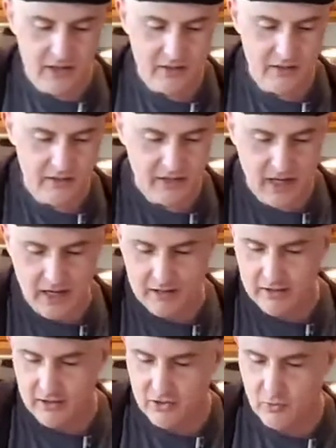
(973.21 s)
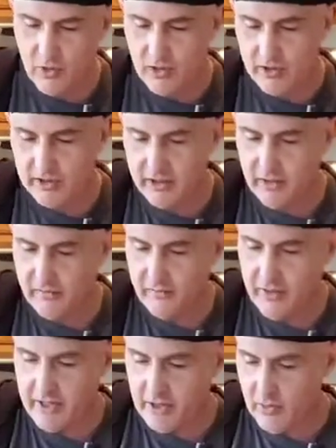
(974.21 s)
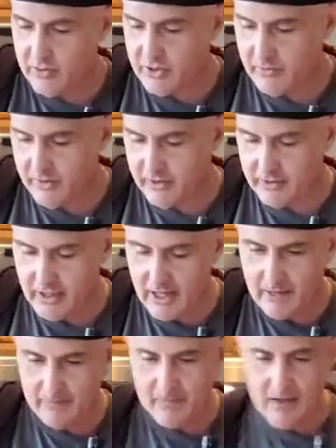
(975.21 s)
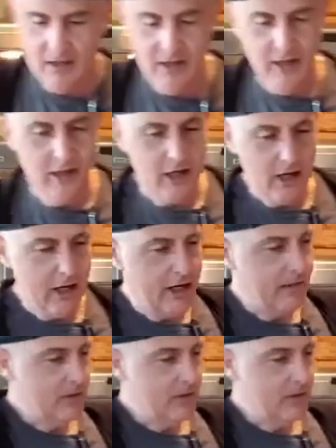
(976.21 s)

sauce lasagna as well, like an Alfredo or something like that. All